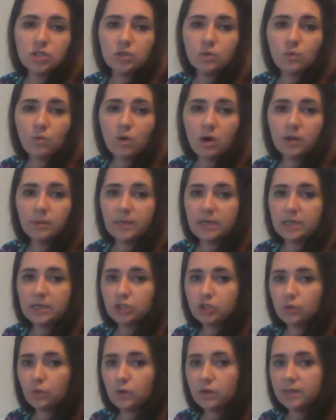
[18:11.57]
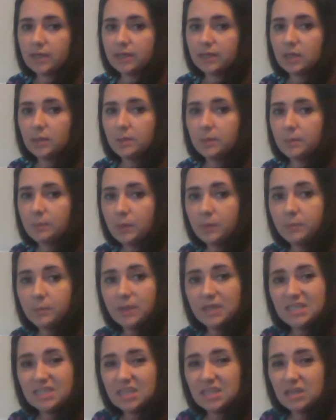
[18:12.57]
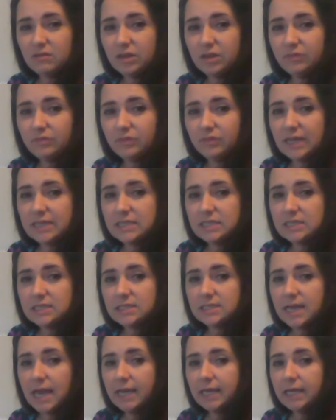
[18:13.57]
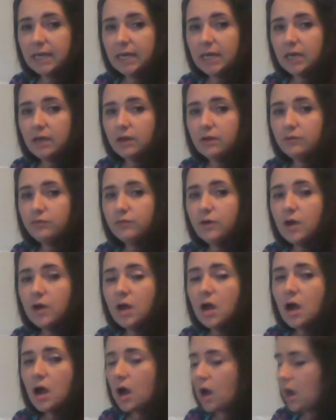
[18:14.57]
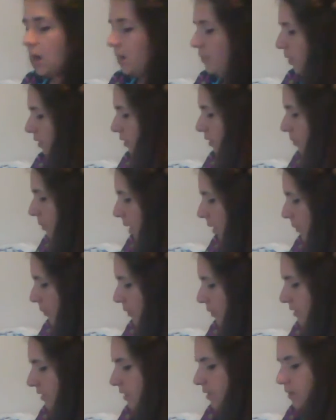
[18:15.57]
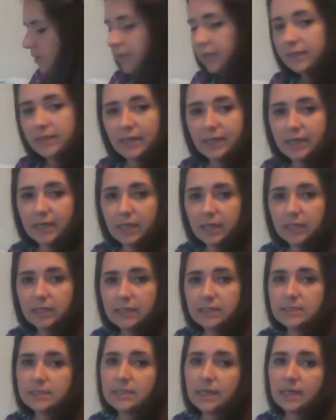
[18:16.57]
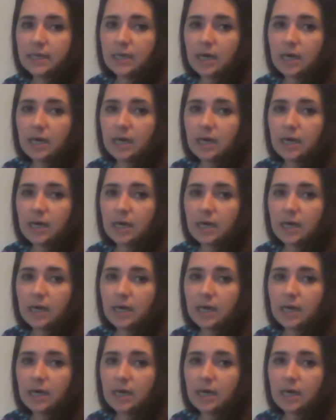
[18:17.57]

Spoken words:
You want to make sure that the Babinski reflex is negative, but the popliteal and the Achilles